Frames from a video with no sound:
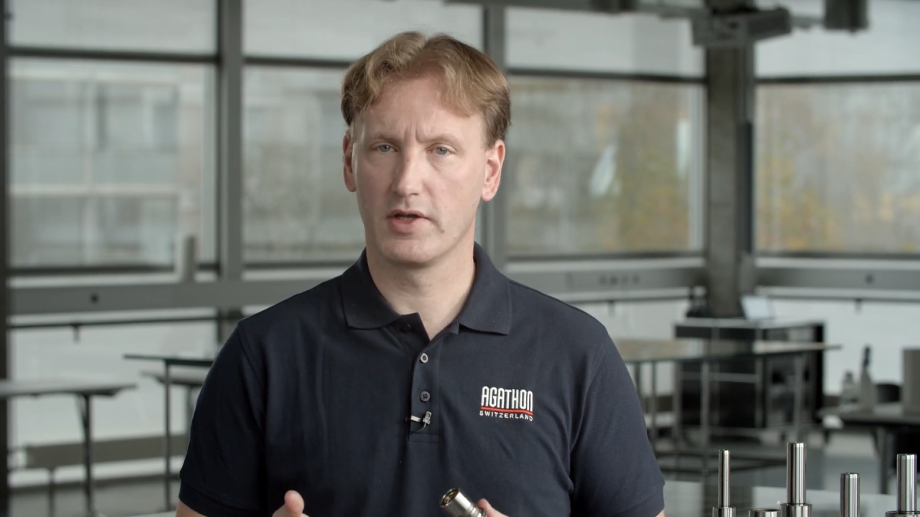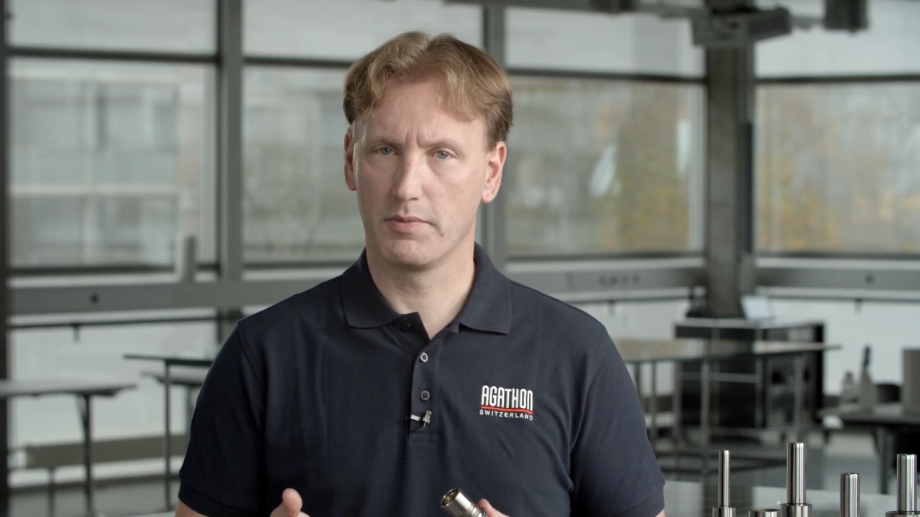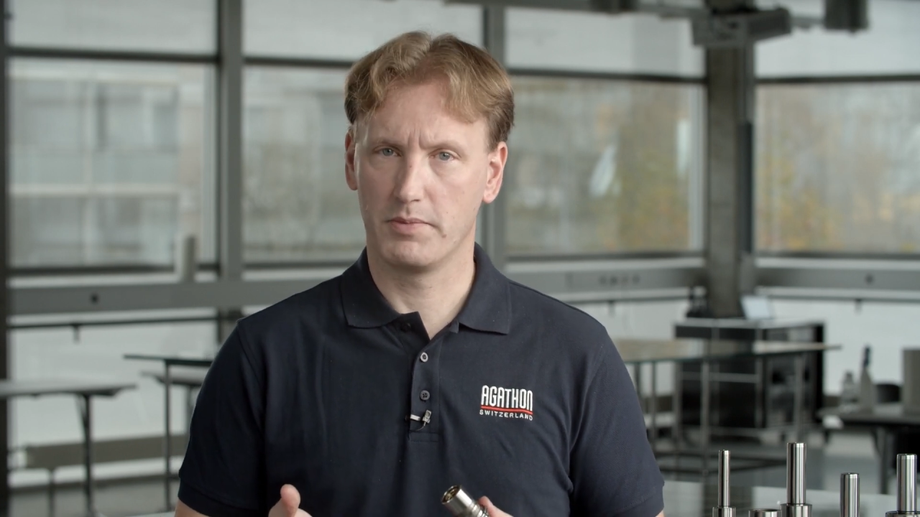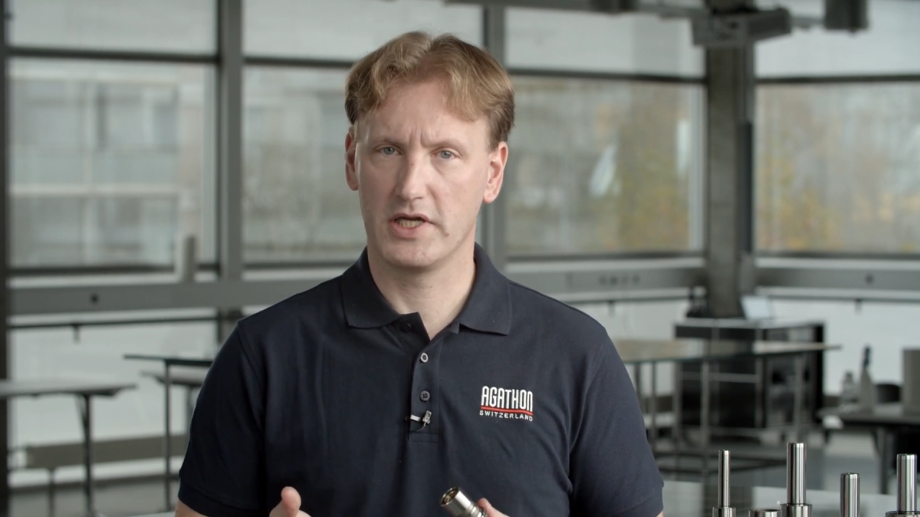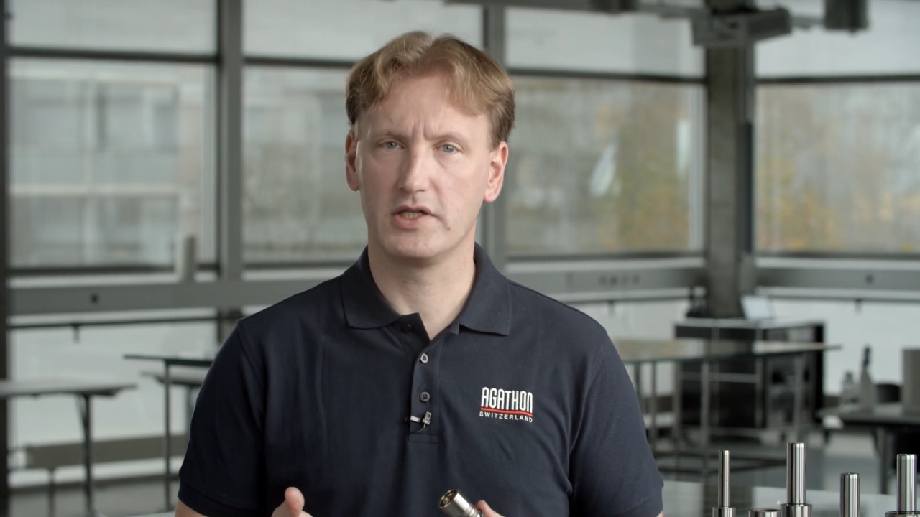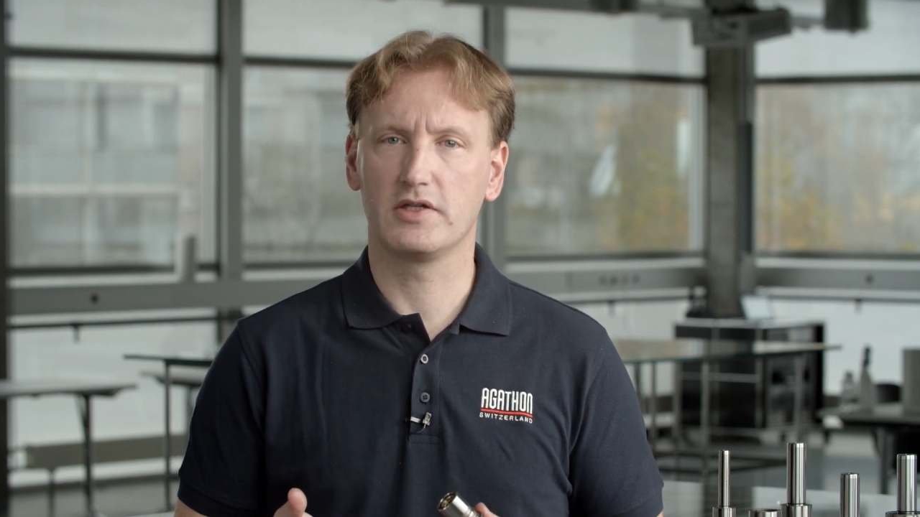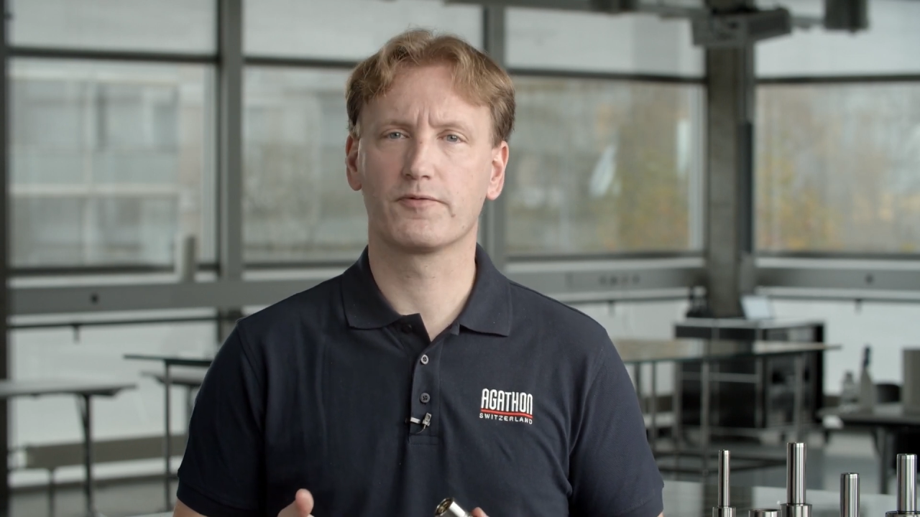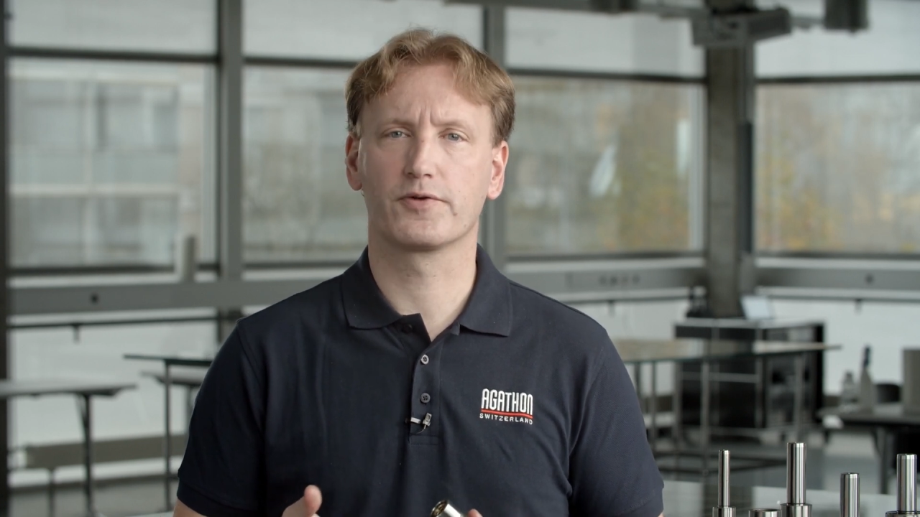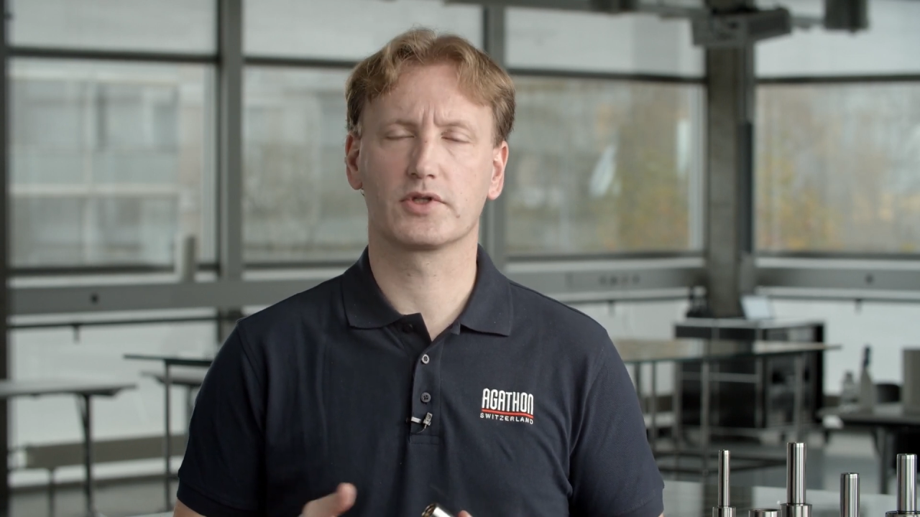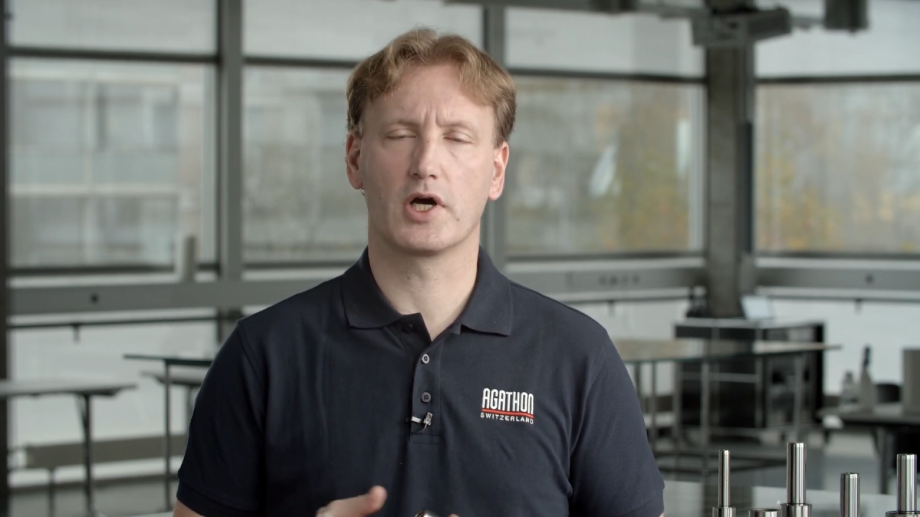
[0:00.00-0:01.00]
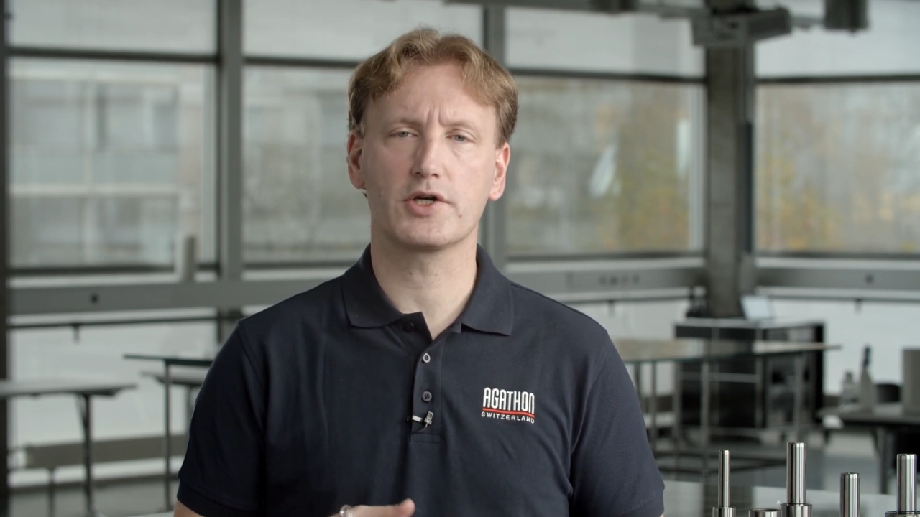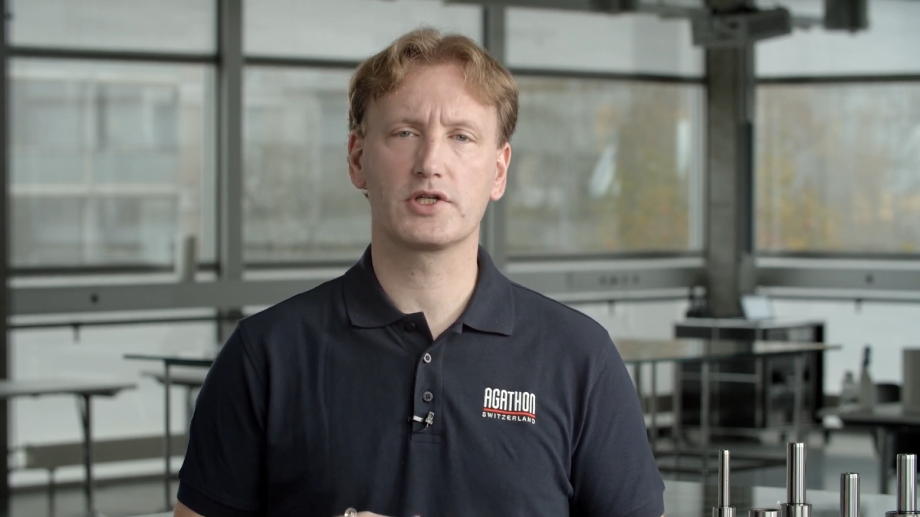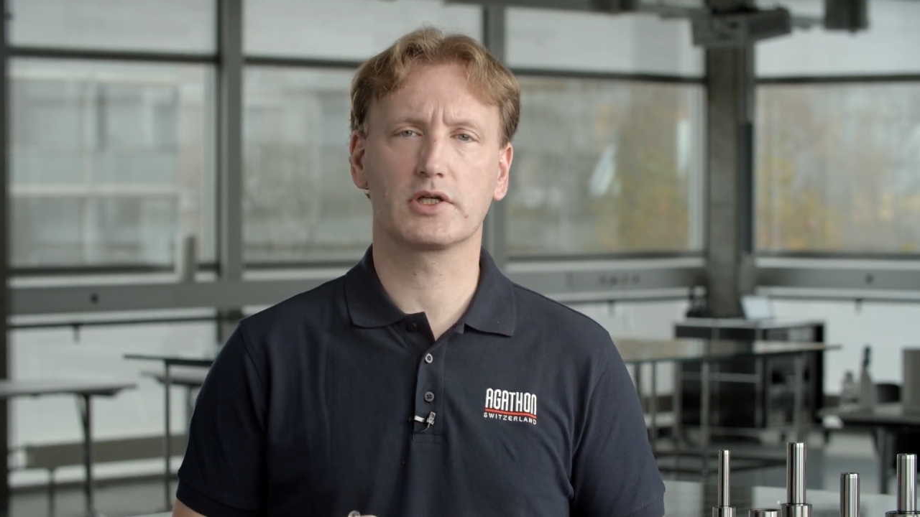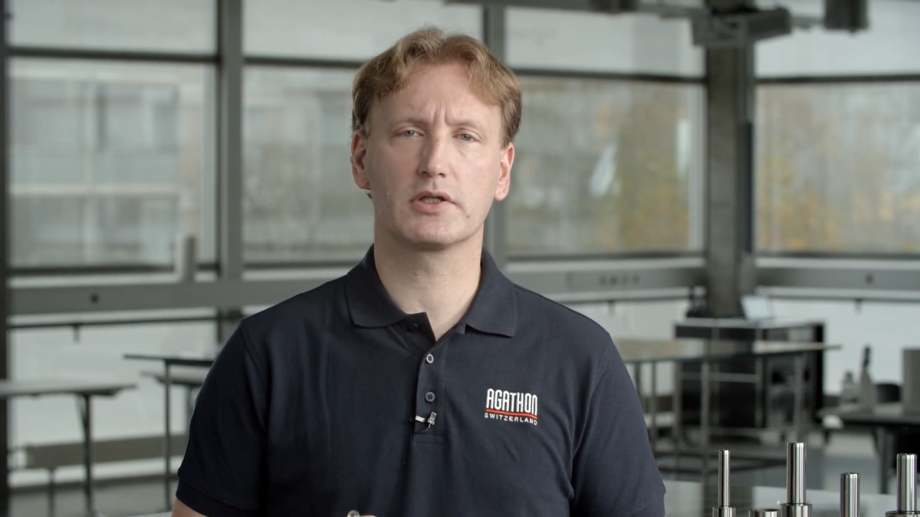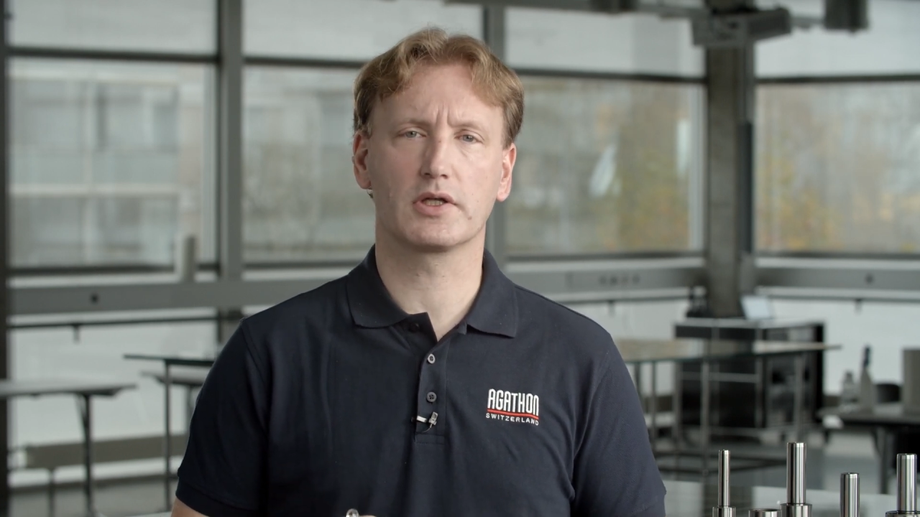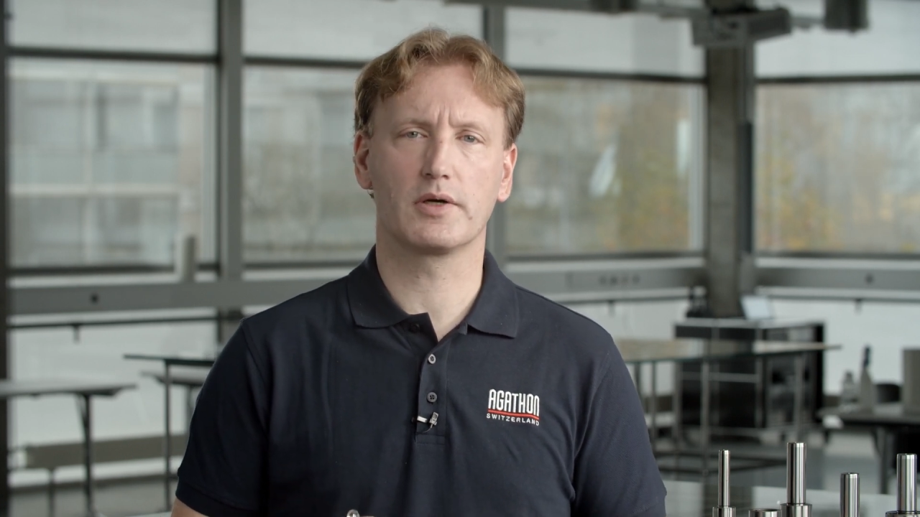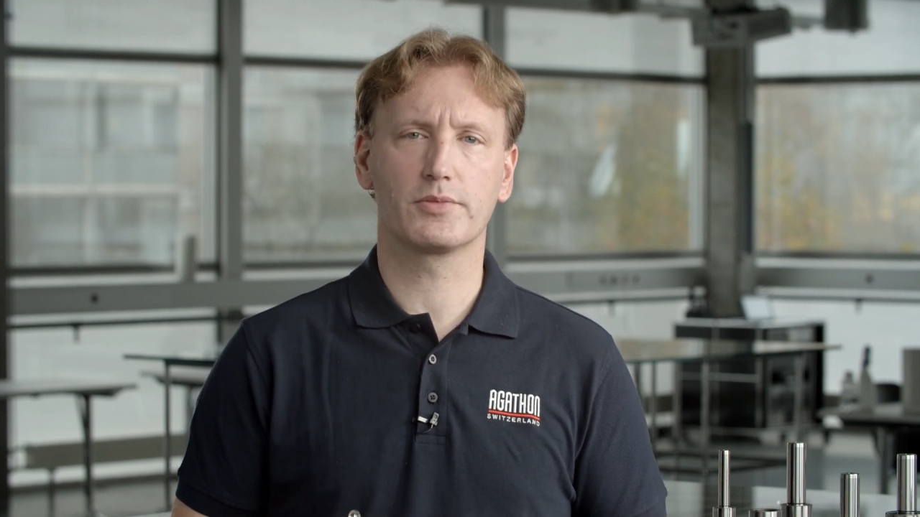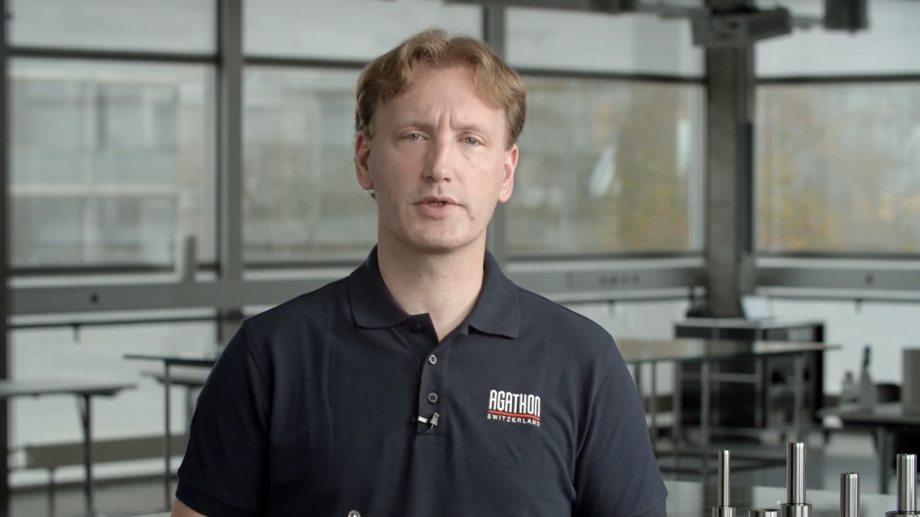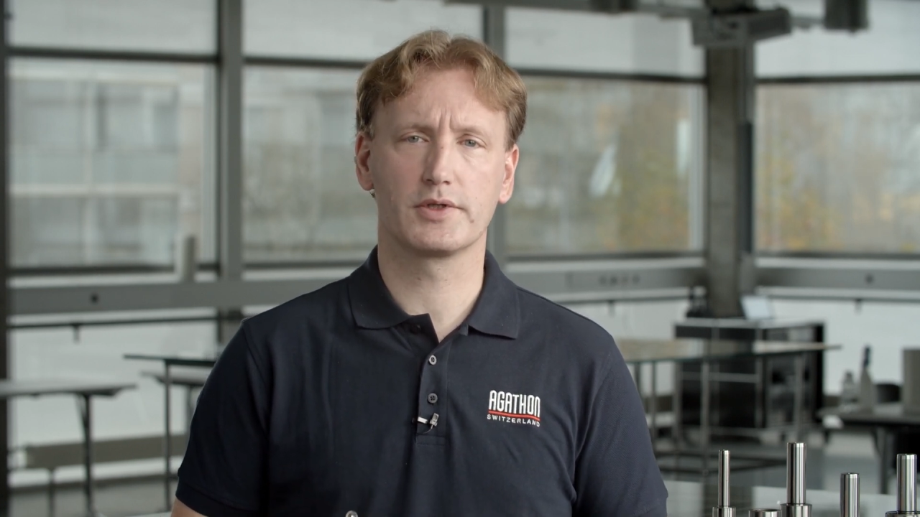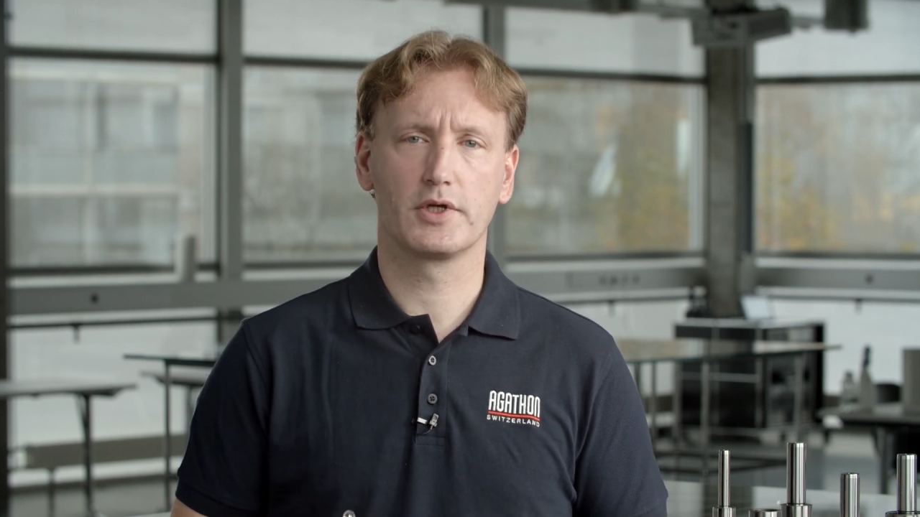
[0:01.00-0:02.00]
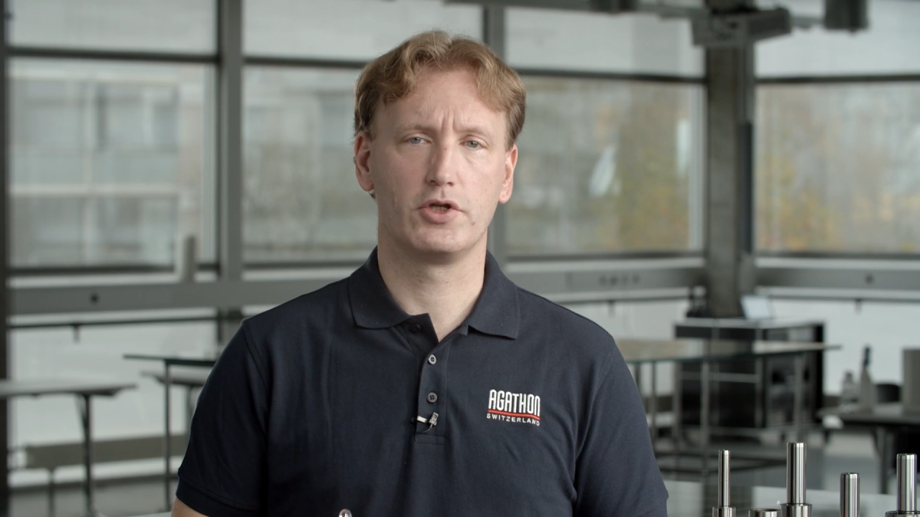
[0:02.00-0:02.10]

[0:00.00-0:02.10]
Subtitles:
many different article numbers.